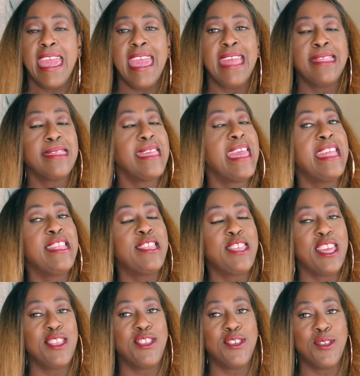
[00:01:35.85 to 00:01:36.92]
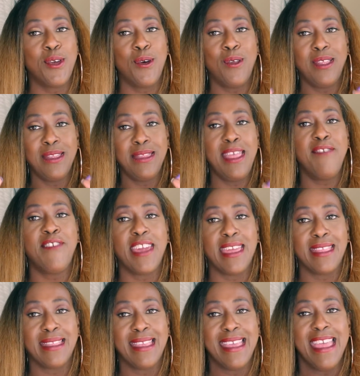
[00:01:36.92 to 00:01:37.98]
It's intentional
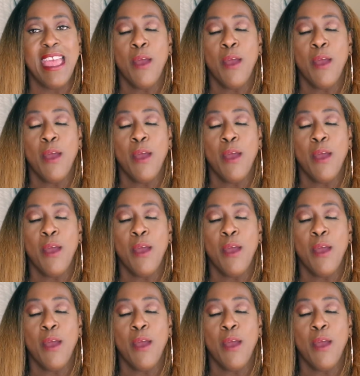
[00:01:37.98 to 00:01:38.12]
living.